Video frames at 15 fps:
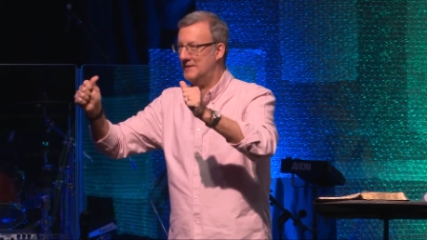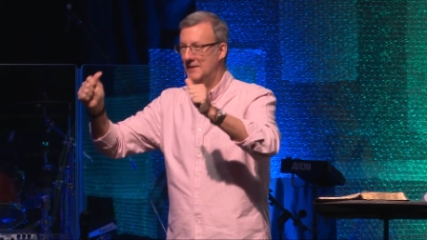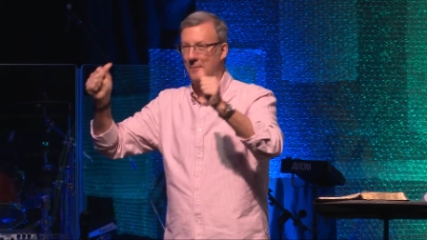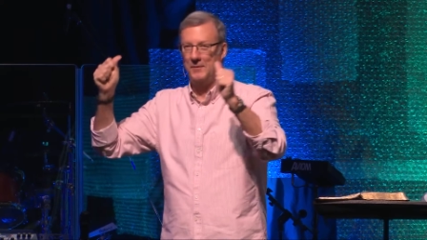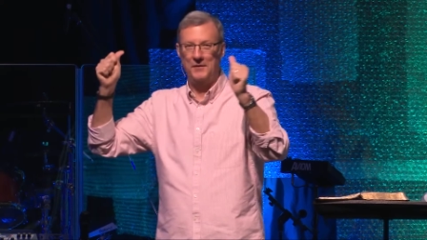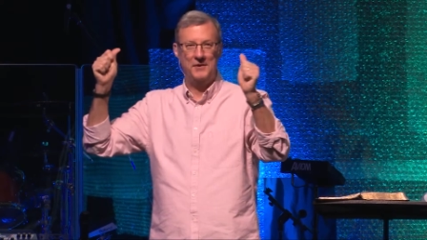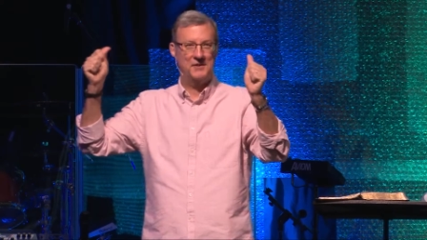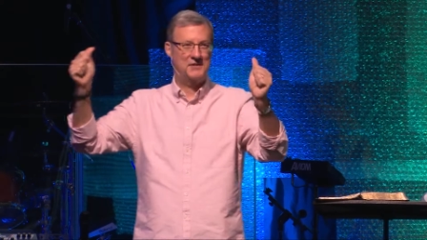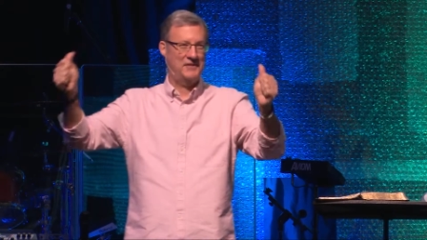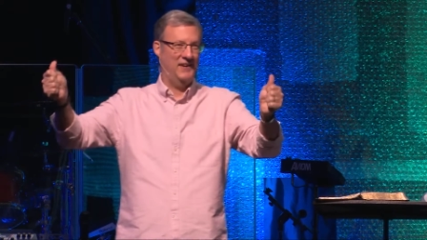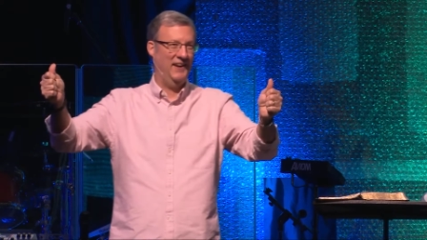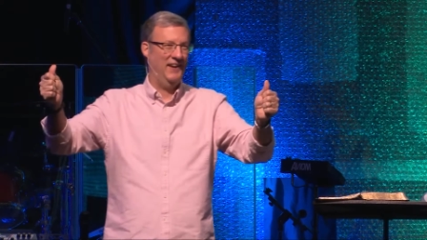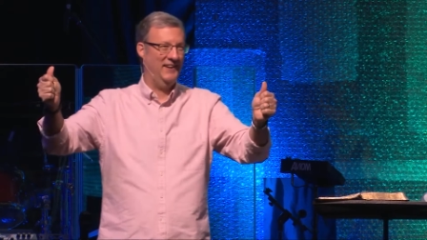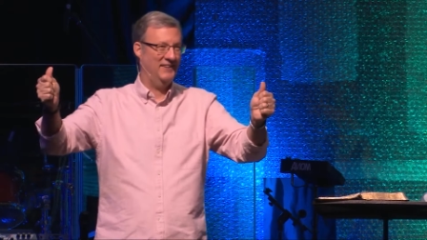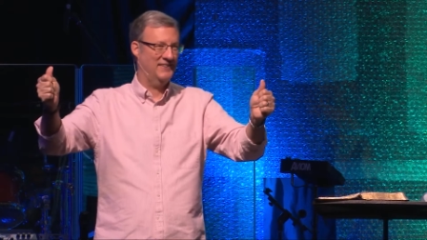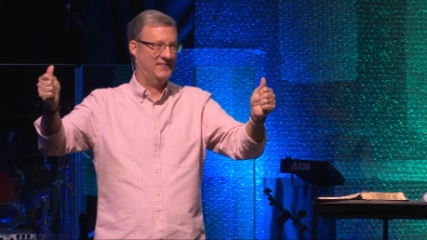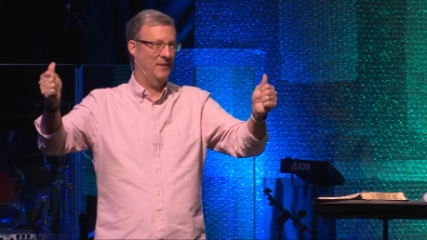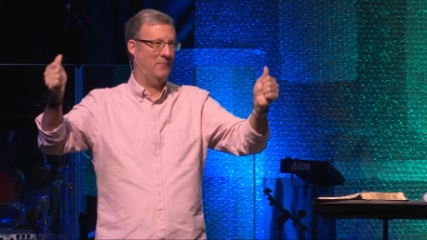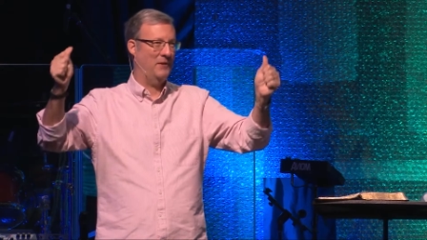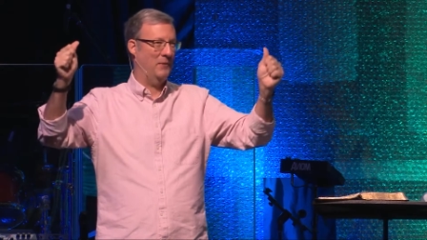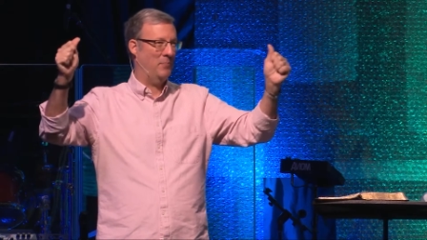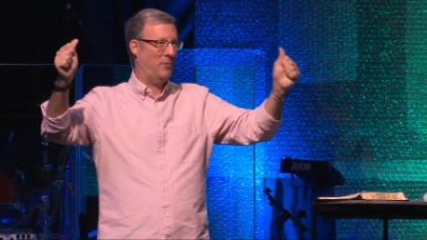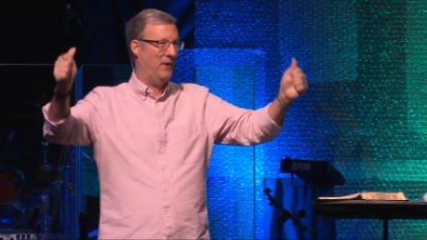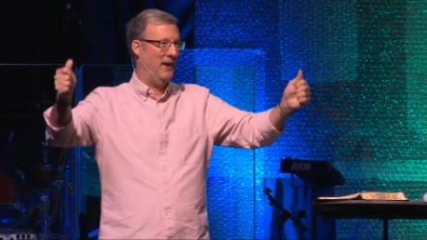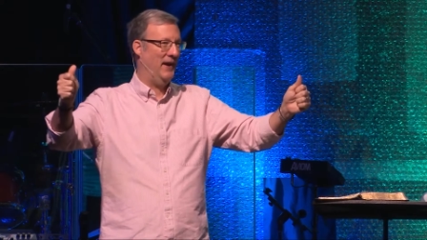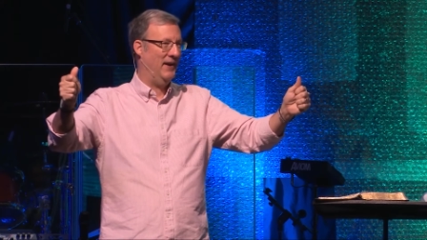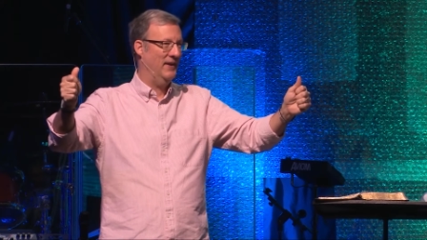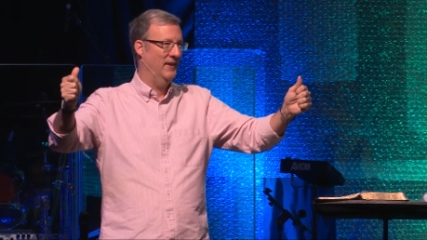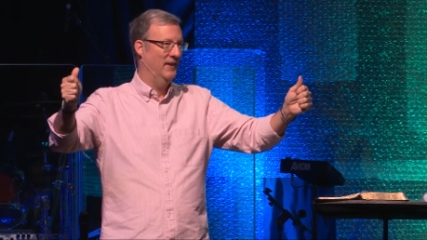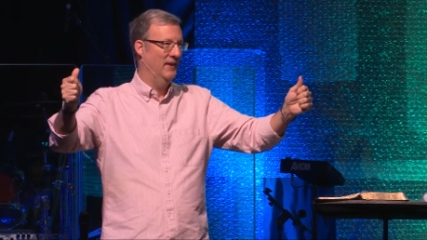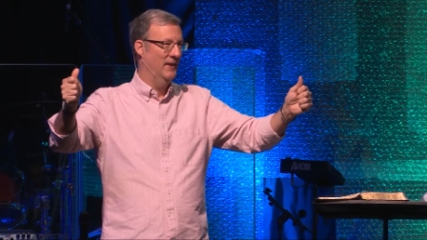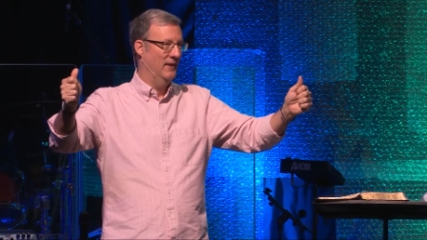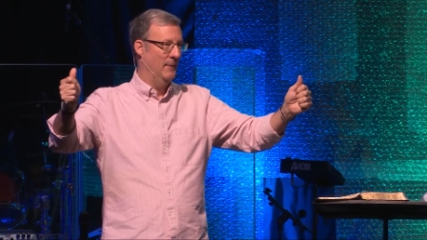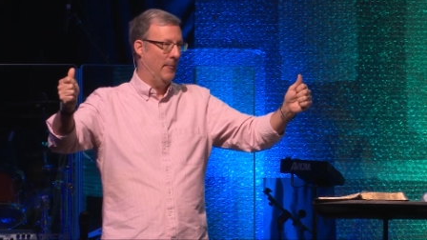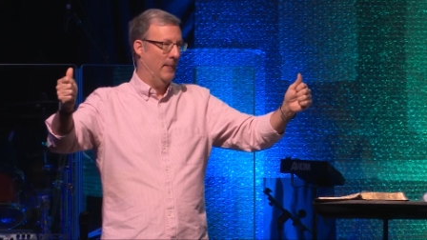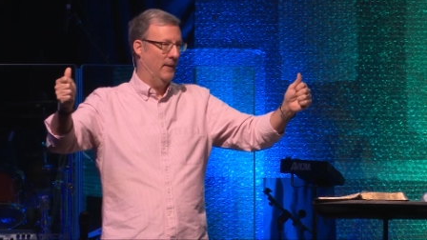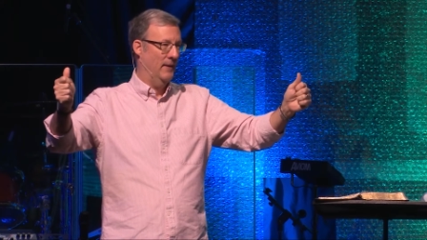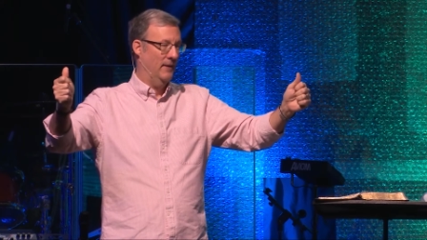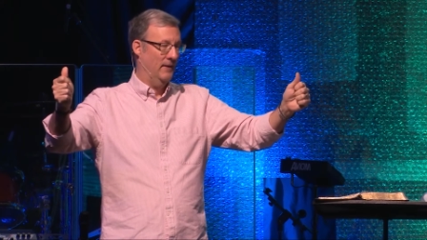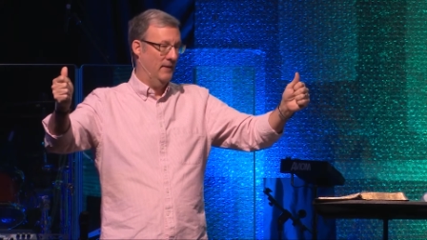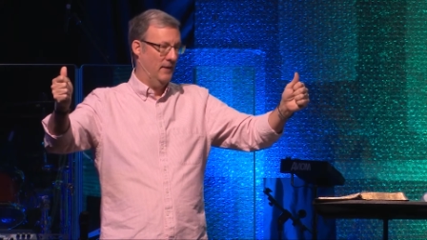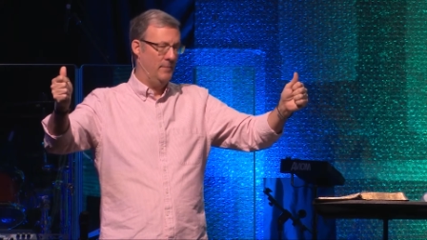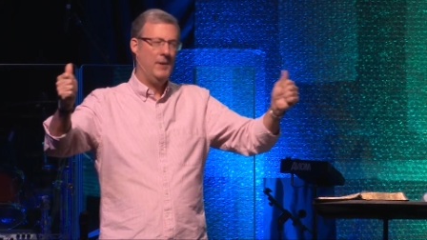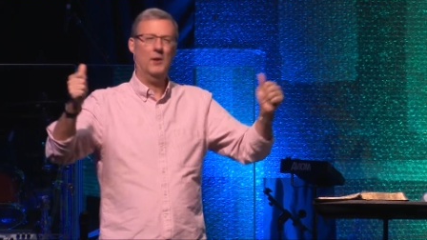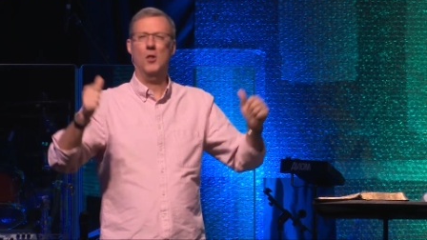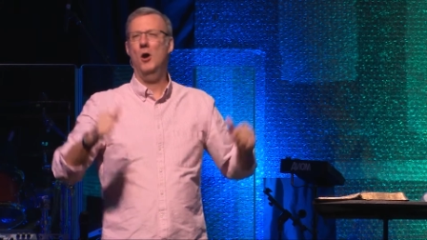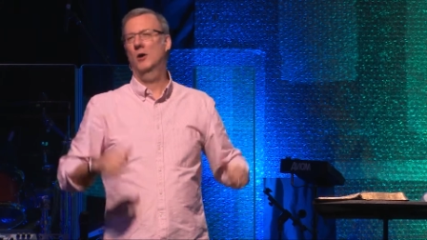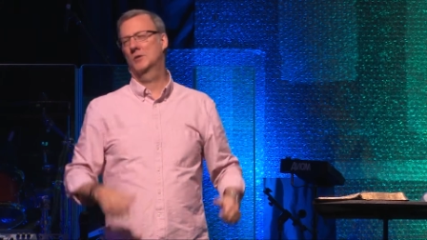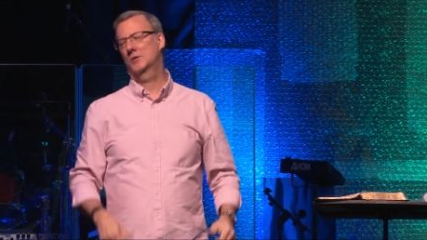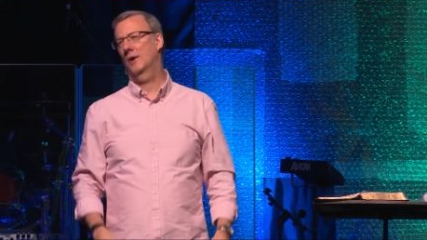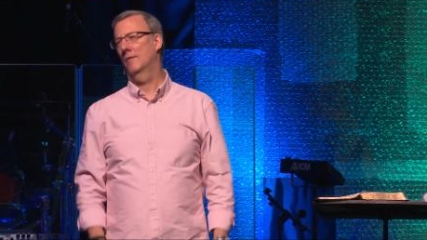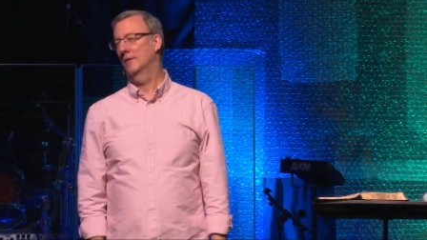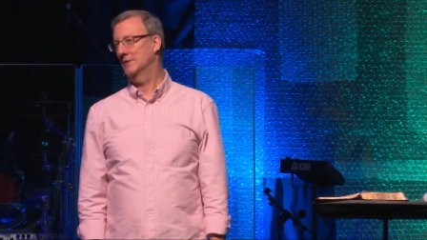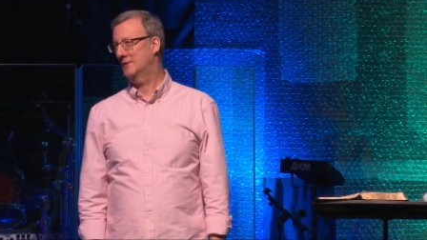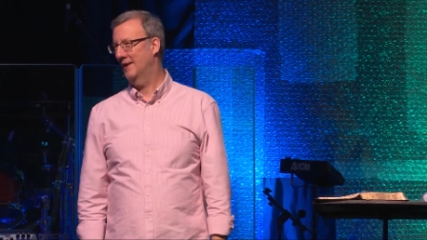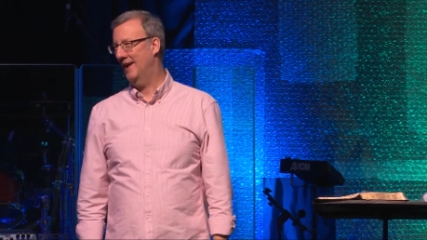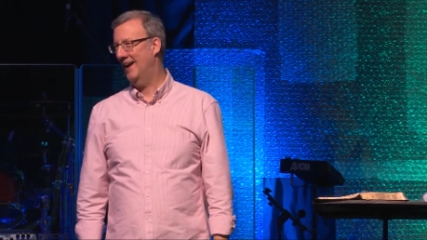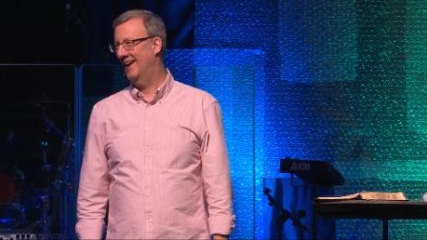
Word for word: something to sing, something to pray. It'd be a long service today.